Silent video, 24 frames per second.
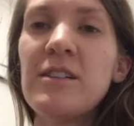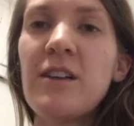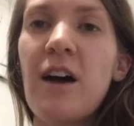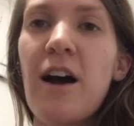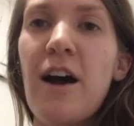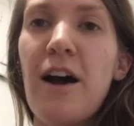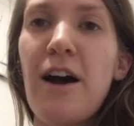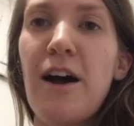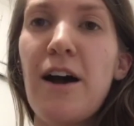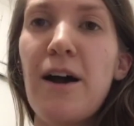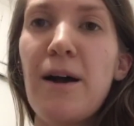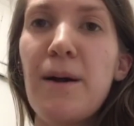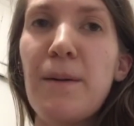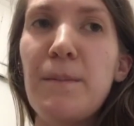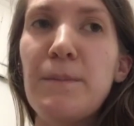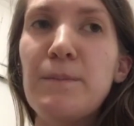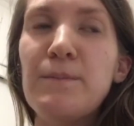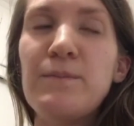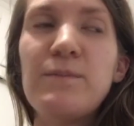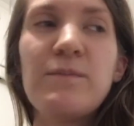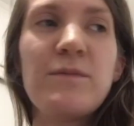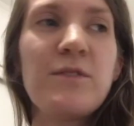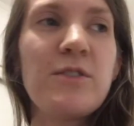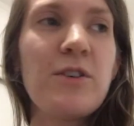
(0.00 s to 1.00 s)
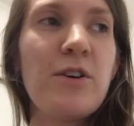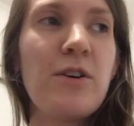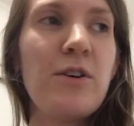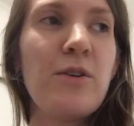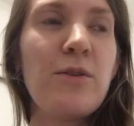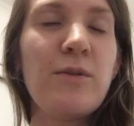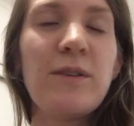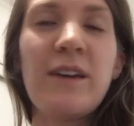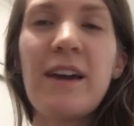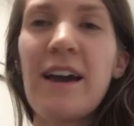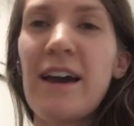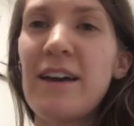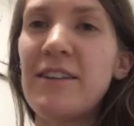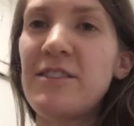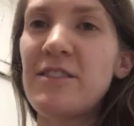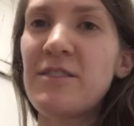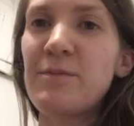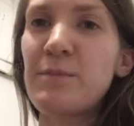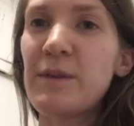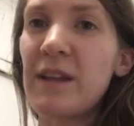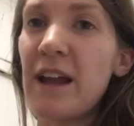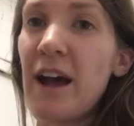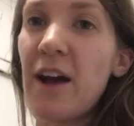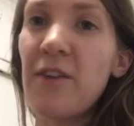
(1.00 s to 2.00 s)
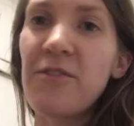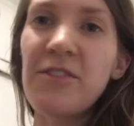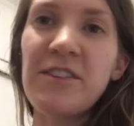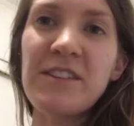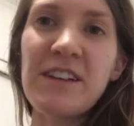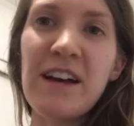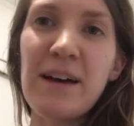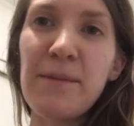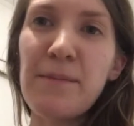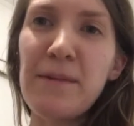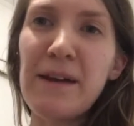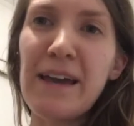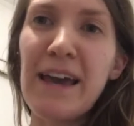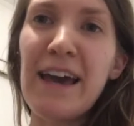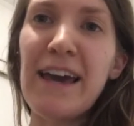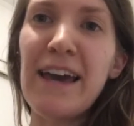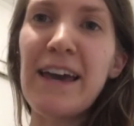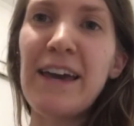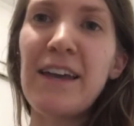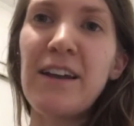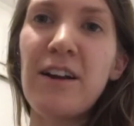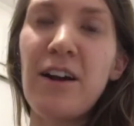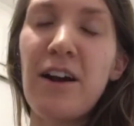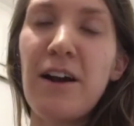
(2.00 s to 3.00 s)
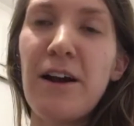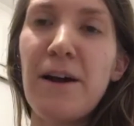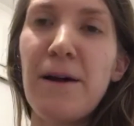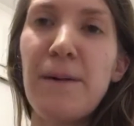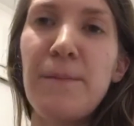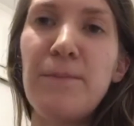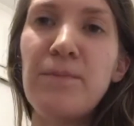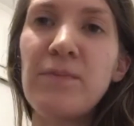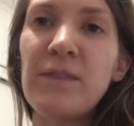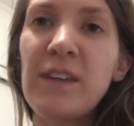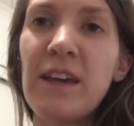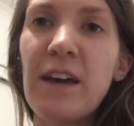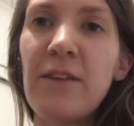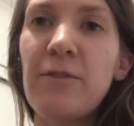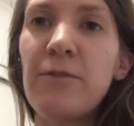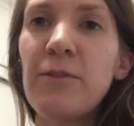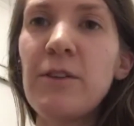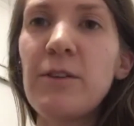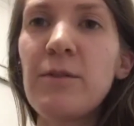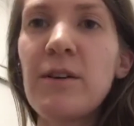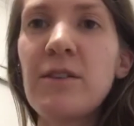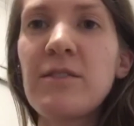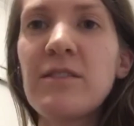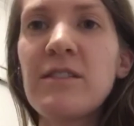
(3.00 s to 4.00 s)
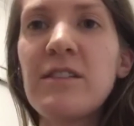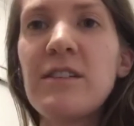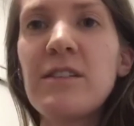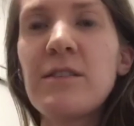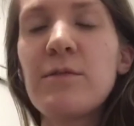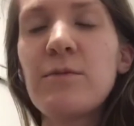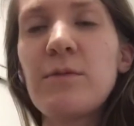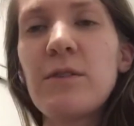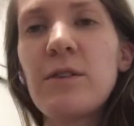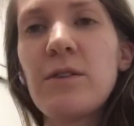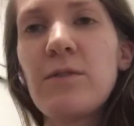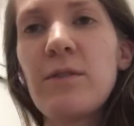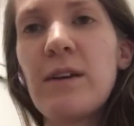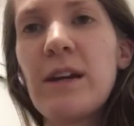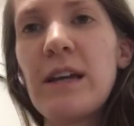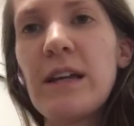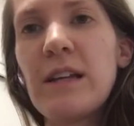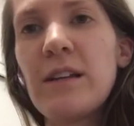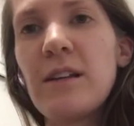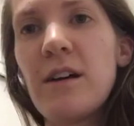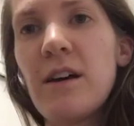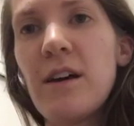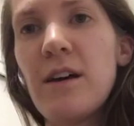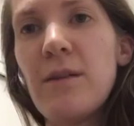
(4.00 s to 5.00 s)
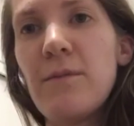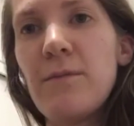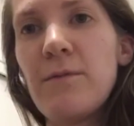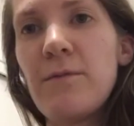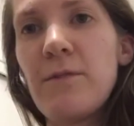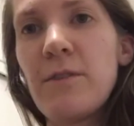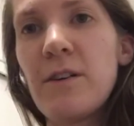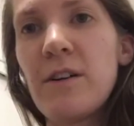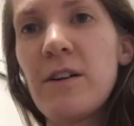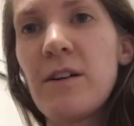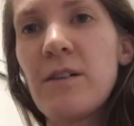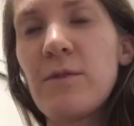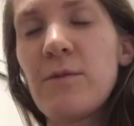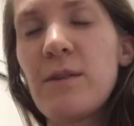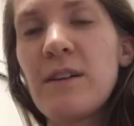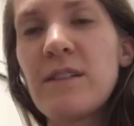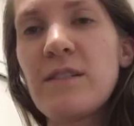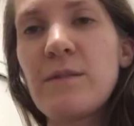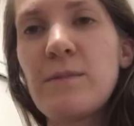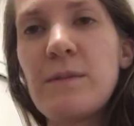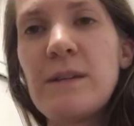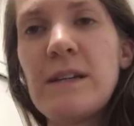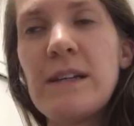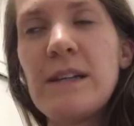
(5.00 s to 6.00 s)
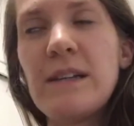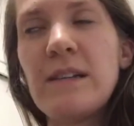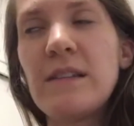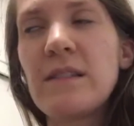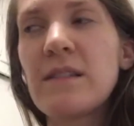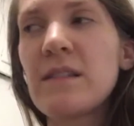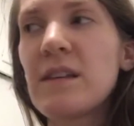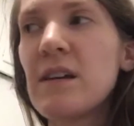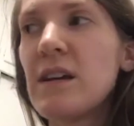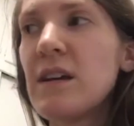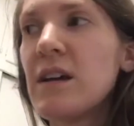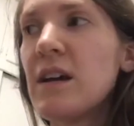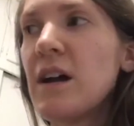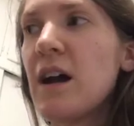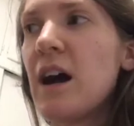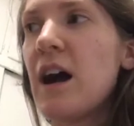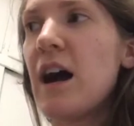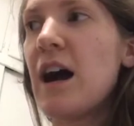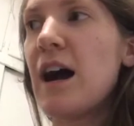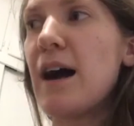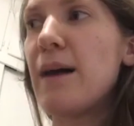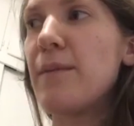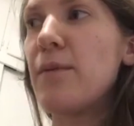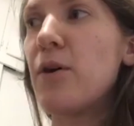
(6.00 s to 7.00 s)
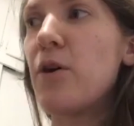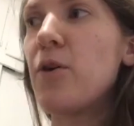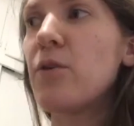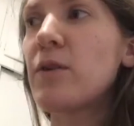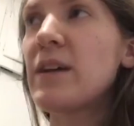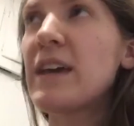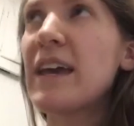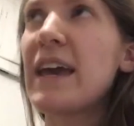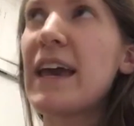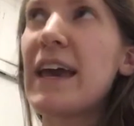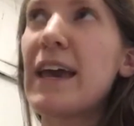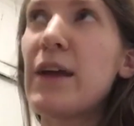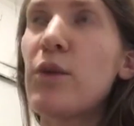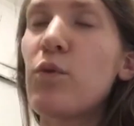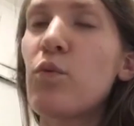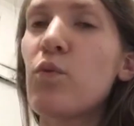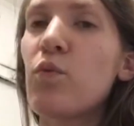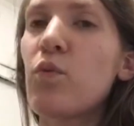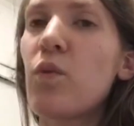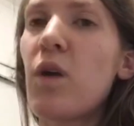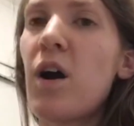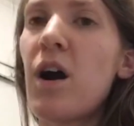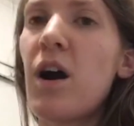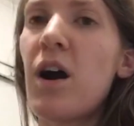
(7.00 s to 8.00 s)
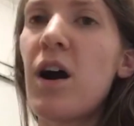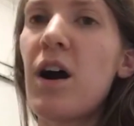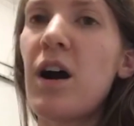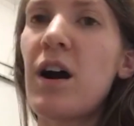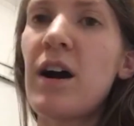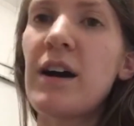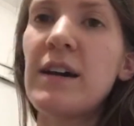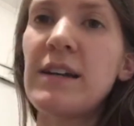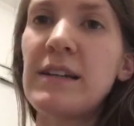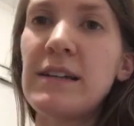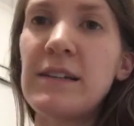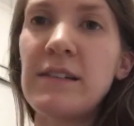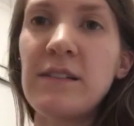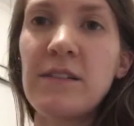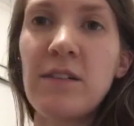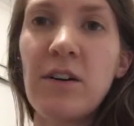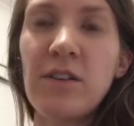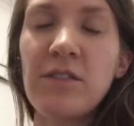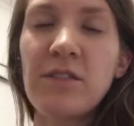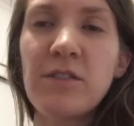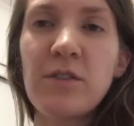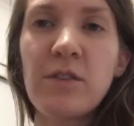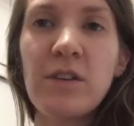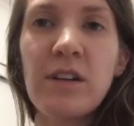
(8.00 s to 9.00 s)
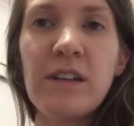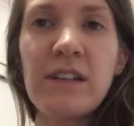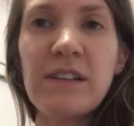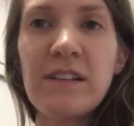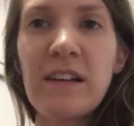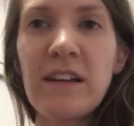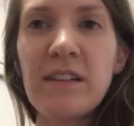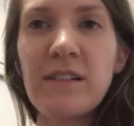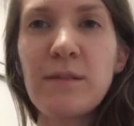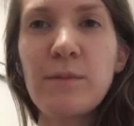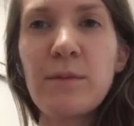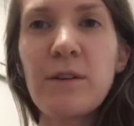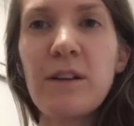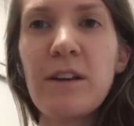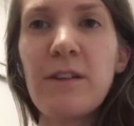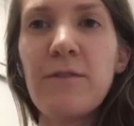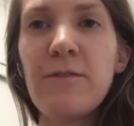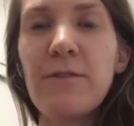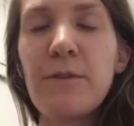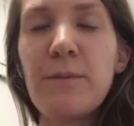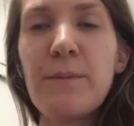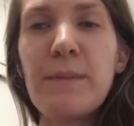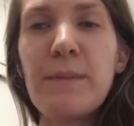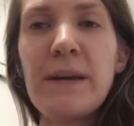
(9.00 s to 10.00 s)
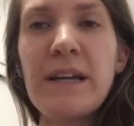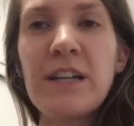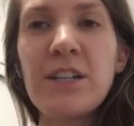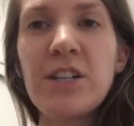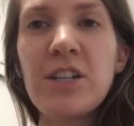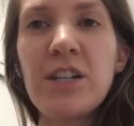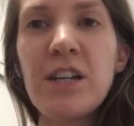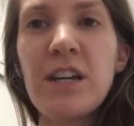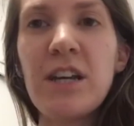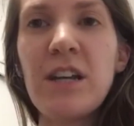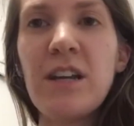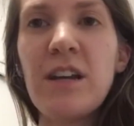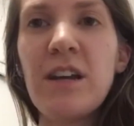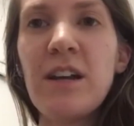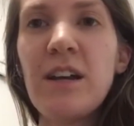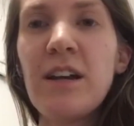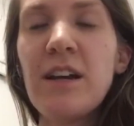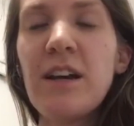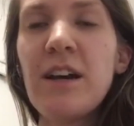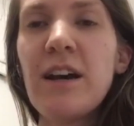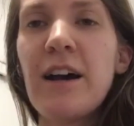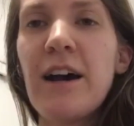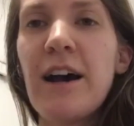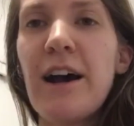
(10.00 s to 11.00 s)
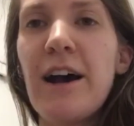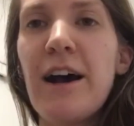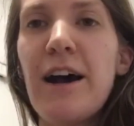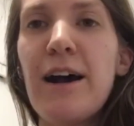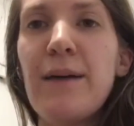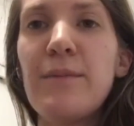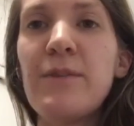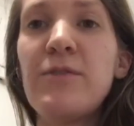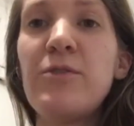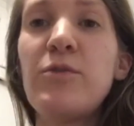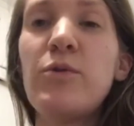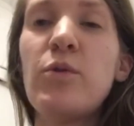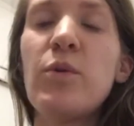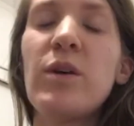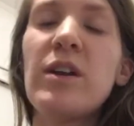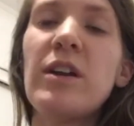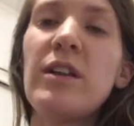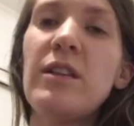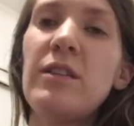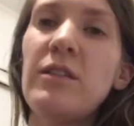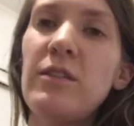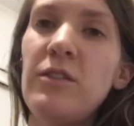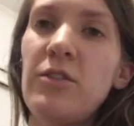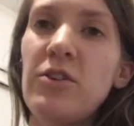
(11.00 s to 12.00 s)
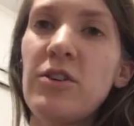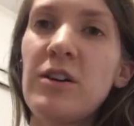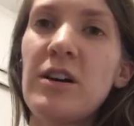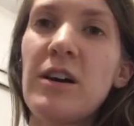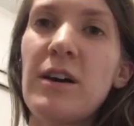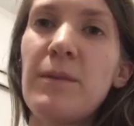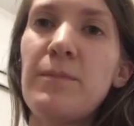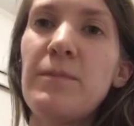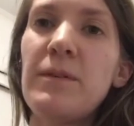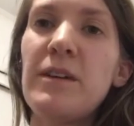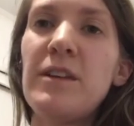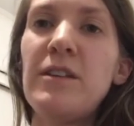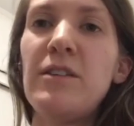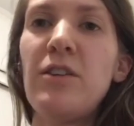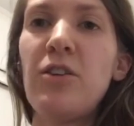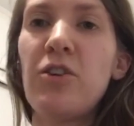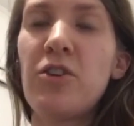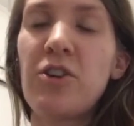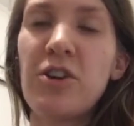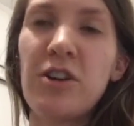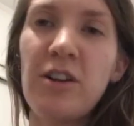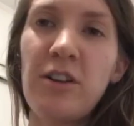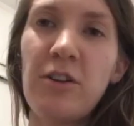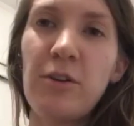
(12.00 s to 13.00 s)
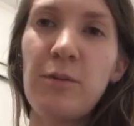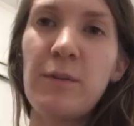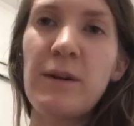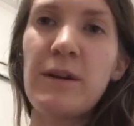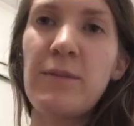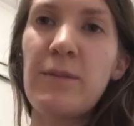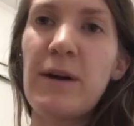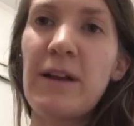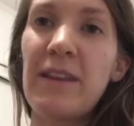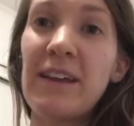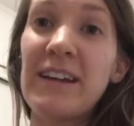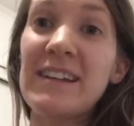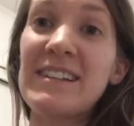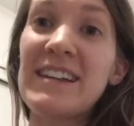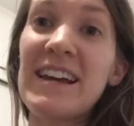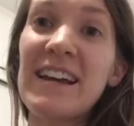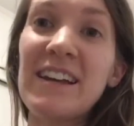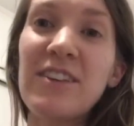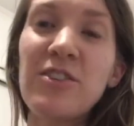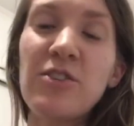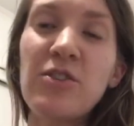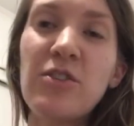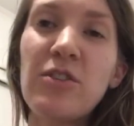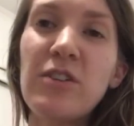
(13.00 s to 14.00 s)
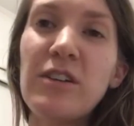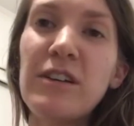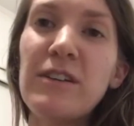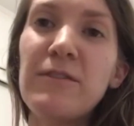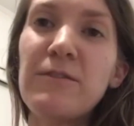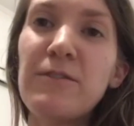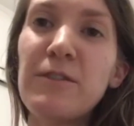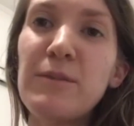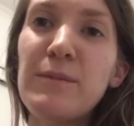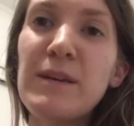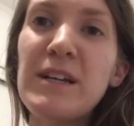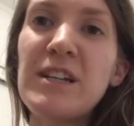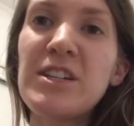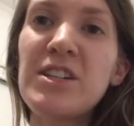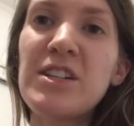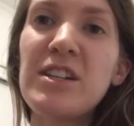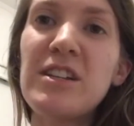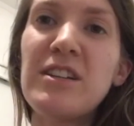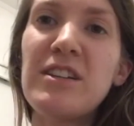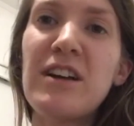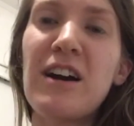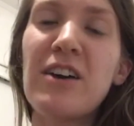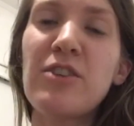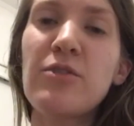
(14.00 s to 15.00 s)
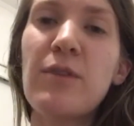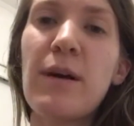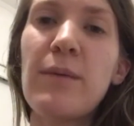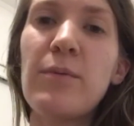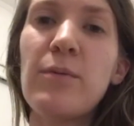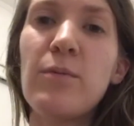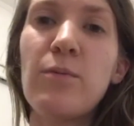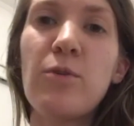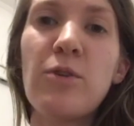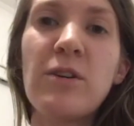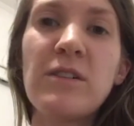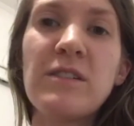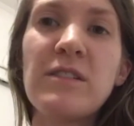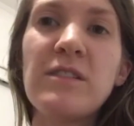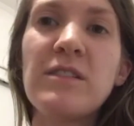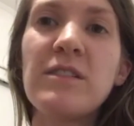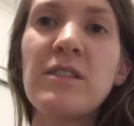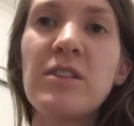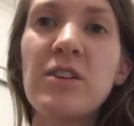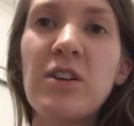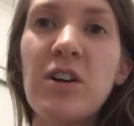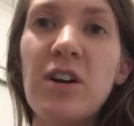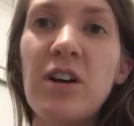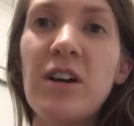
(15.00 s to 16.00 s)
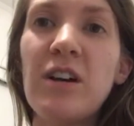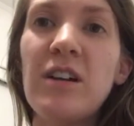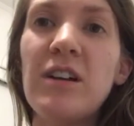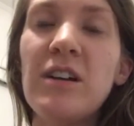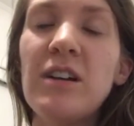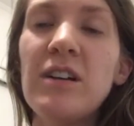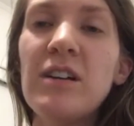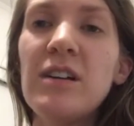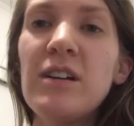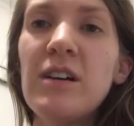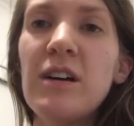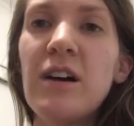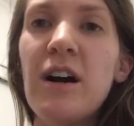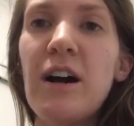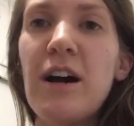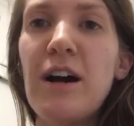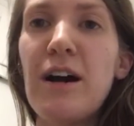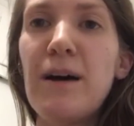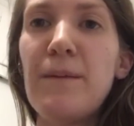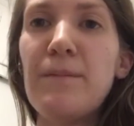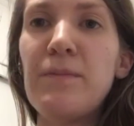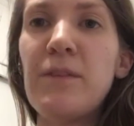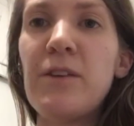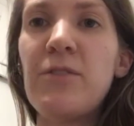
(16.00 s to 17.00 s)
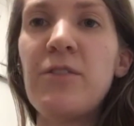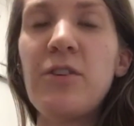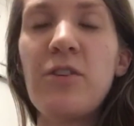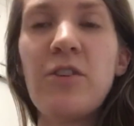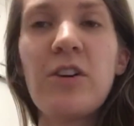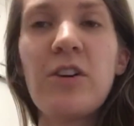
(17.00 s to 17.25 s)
Um, so yeah, just but off the top of my head, um, yeah, Fully Raw Christina is really great um, for recipes. Um, OK Raw, he's also good. He's got some good information. Um, if you want to look up and learn a little bit about like technical information, Doctor Robert Morse is a good. Um, if